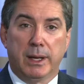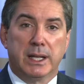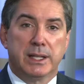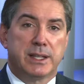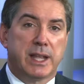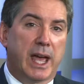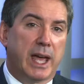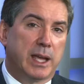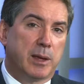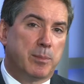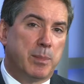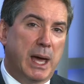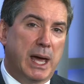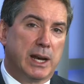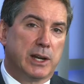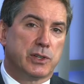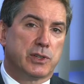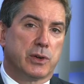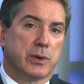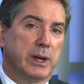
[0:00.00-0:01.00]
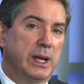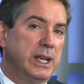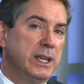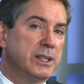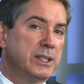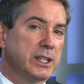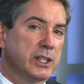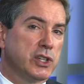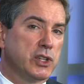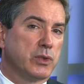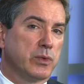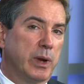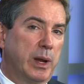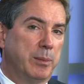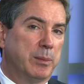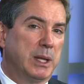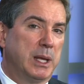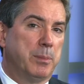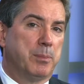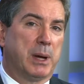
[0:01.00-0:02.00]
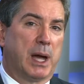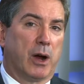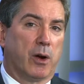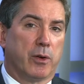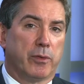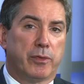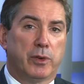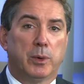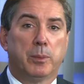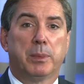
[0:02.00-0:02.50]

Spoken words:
Tag Manager is extremely powerful,